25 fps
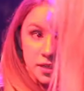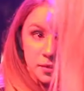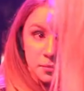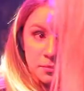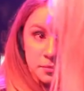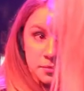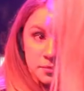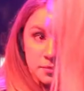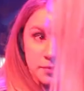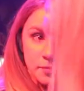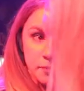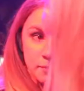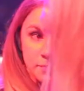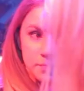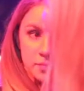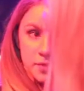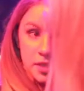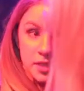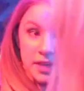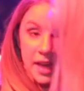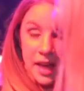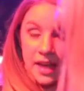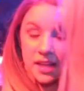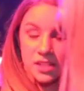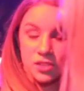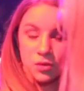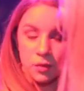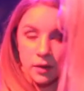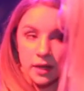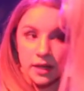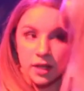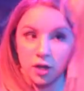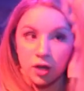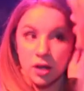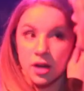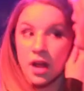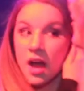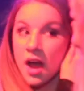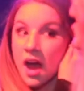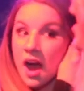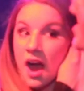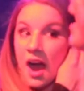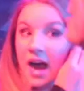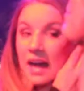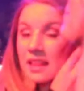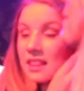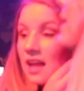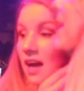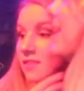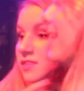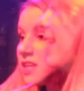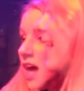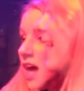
One of the reasons that I chose Bachelor of